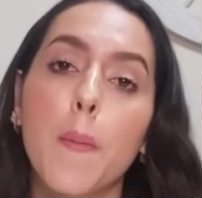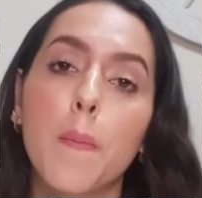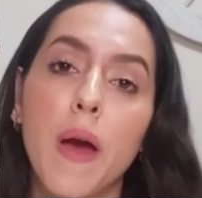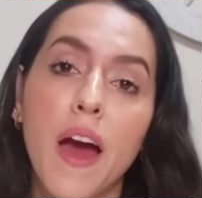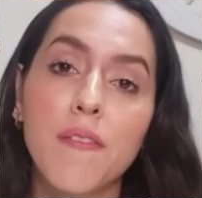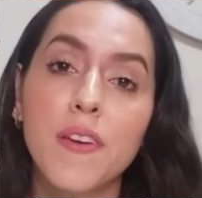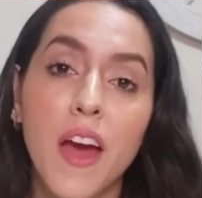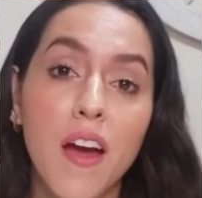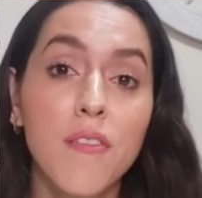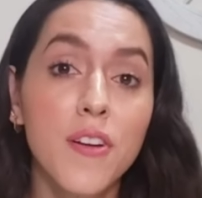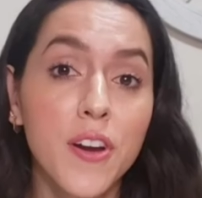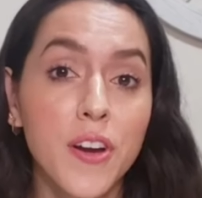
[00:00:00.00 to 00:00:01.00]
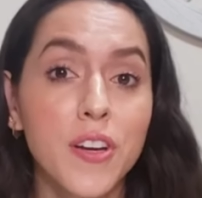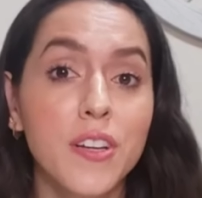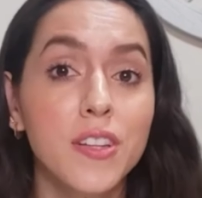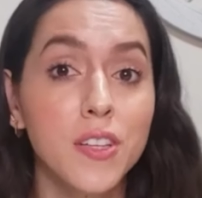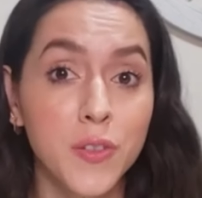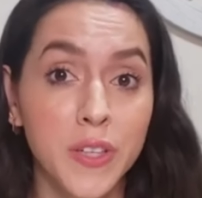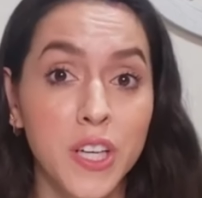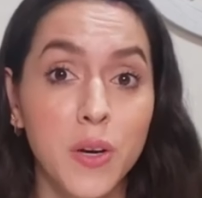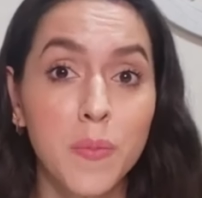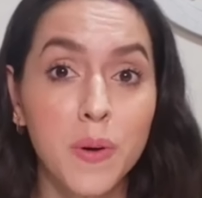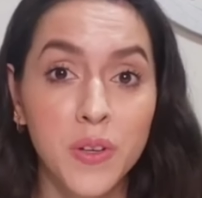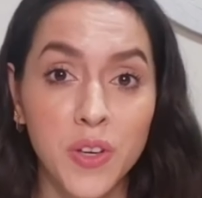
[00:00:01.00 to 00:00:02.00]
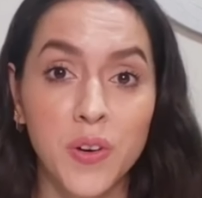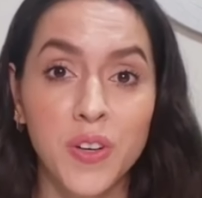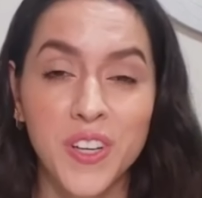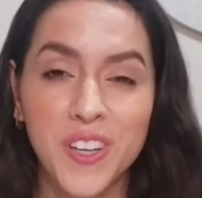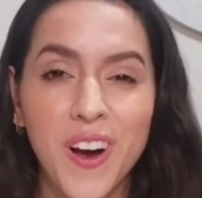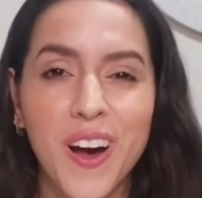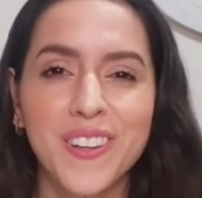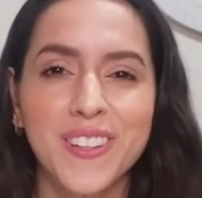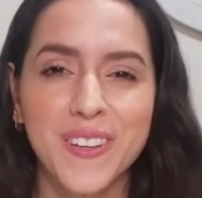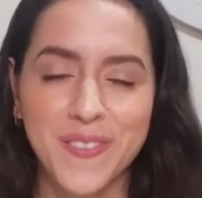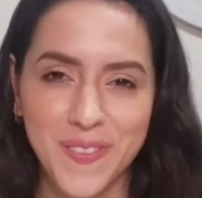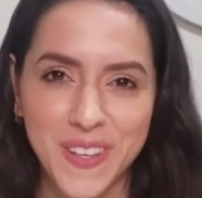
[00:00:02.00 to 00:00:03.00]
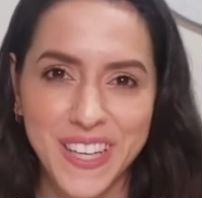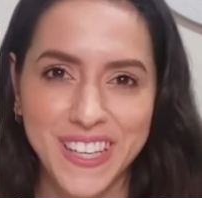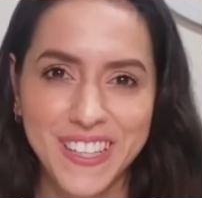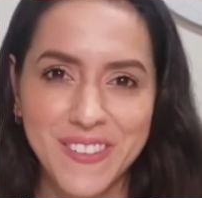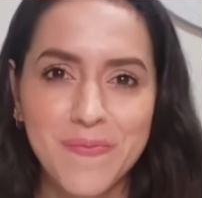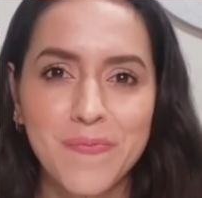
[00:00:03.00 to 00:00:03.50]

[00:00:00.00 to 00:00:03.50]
Have you ever heard of the drinkable yogurt called kefir?